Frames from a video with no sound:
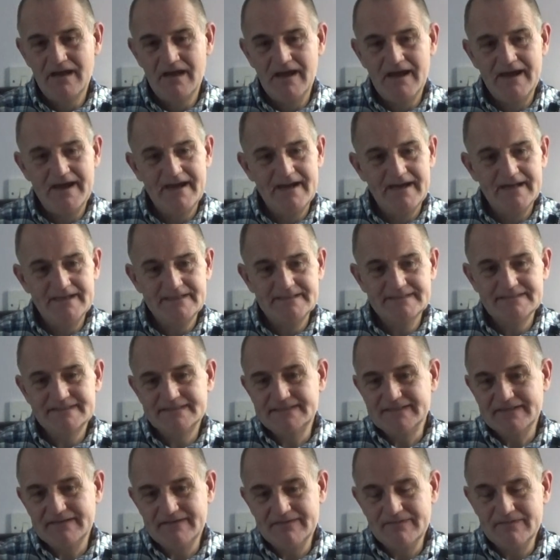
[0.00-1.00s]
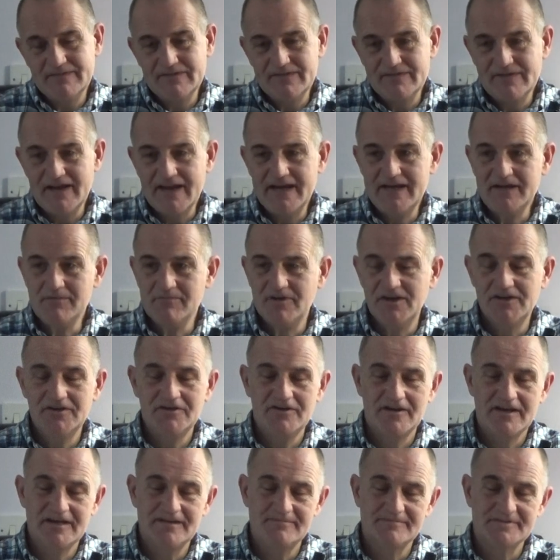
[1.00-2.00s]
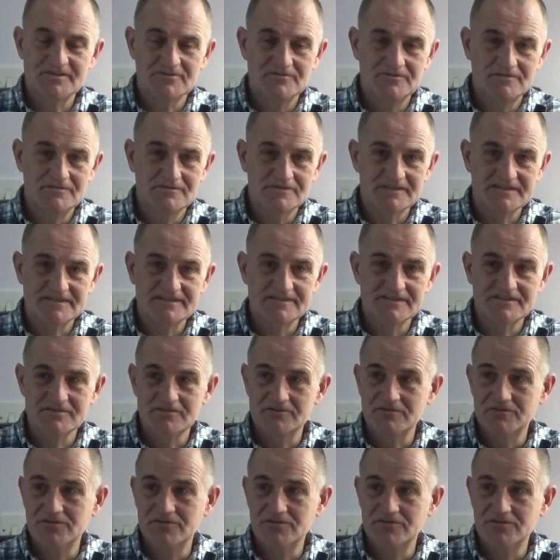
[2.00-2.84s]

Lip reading: And anyone who keeps horses